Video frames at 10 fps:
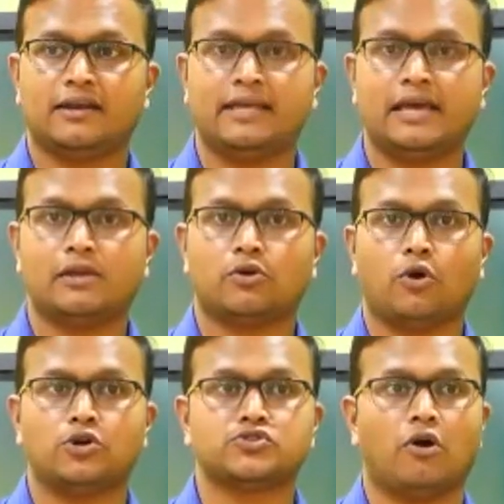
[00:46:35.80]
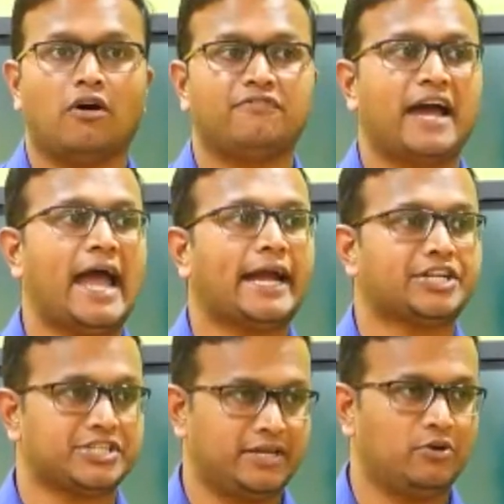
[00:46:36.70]
real course of
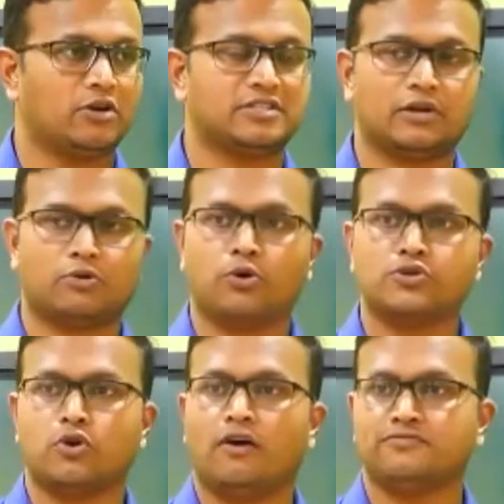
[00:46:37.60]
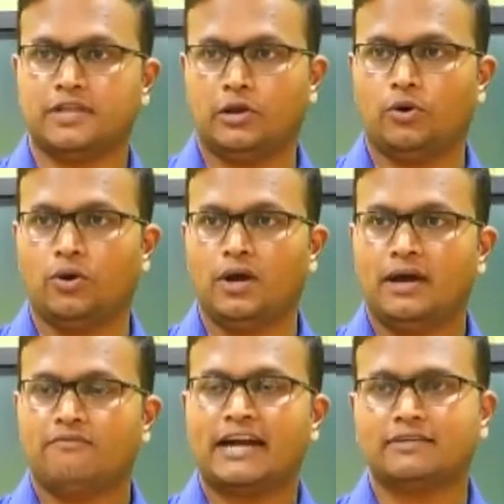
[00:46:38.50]
action or the course of the law.
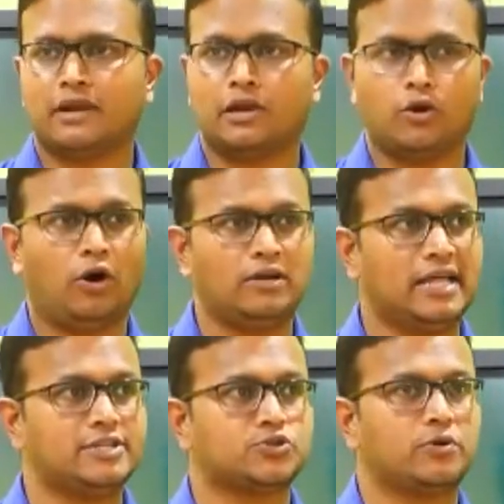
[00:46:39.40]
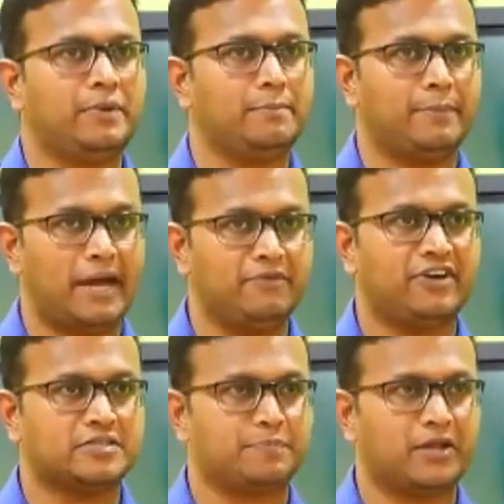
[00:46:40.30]
Whatever law tells should be my
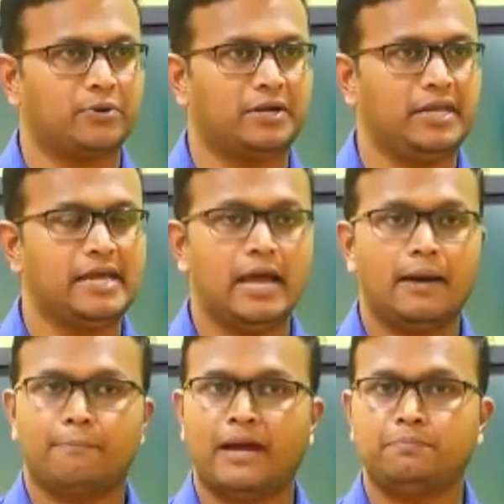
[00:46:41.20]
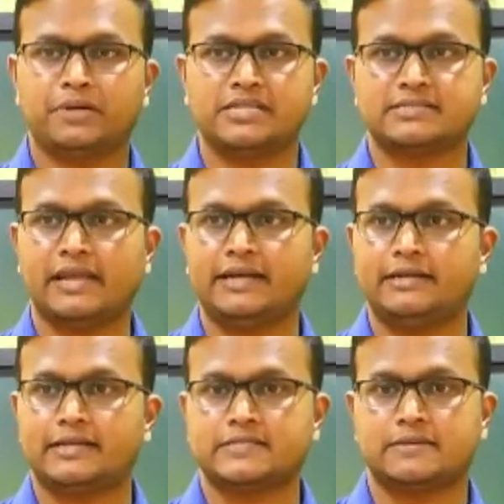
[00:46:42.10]
first priority. My personal
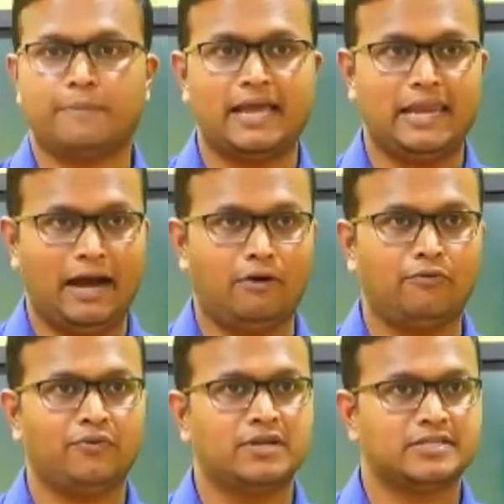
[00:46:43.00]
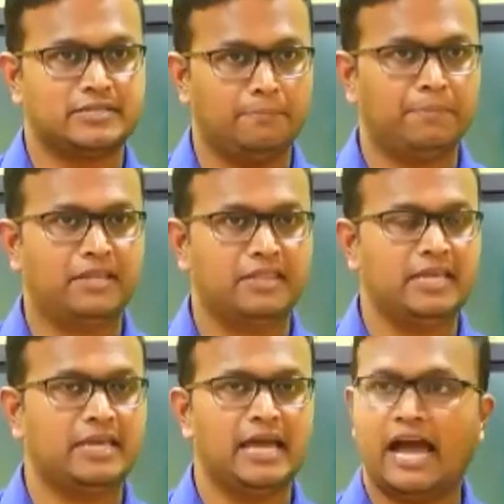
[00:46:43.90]
interest, my love,
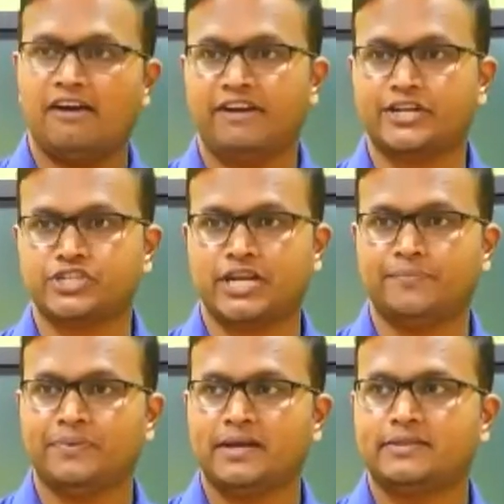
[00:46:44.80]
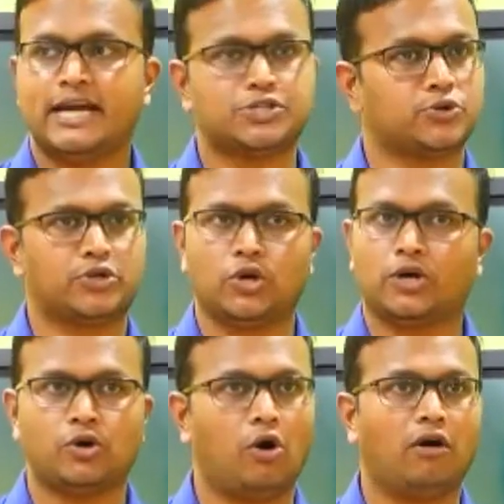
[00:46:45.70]
sympathy, affection, that should
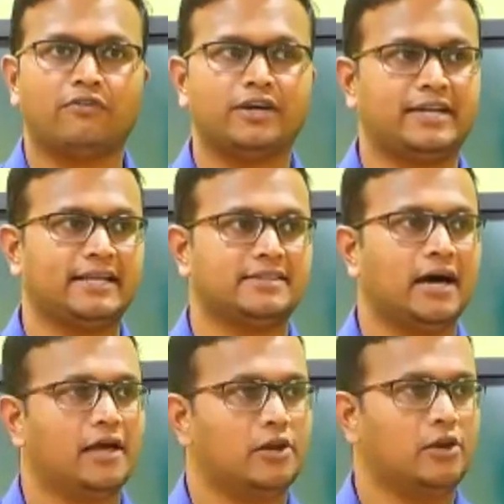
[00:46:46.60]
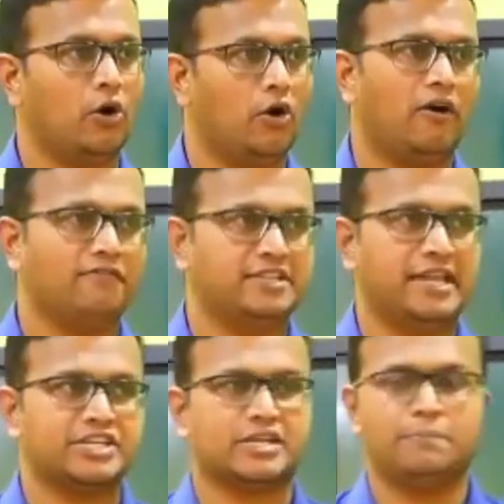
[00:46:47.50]
not overtake the law of the
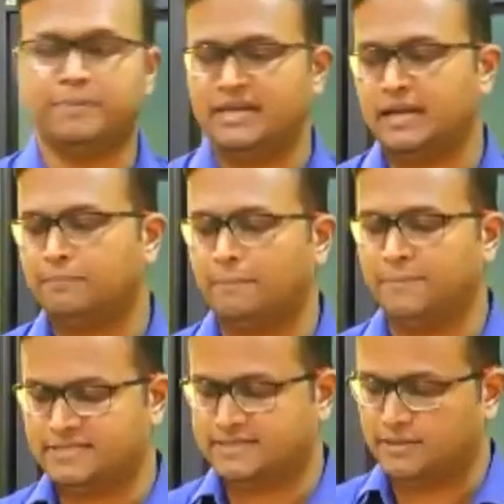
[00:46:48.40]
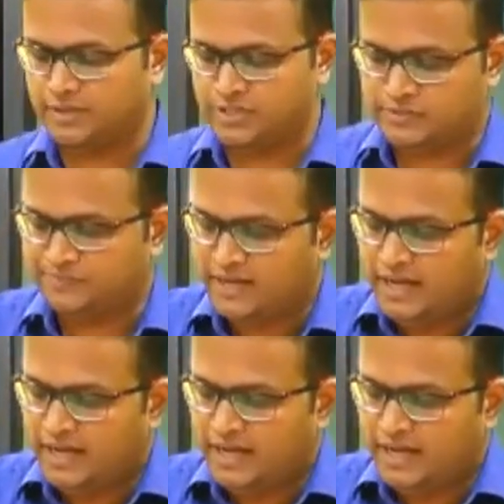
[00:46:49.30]
nation, being a public servant,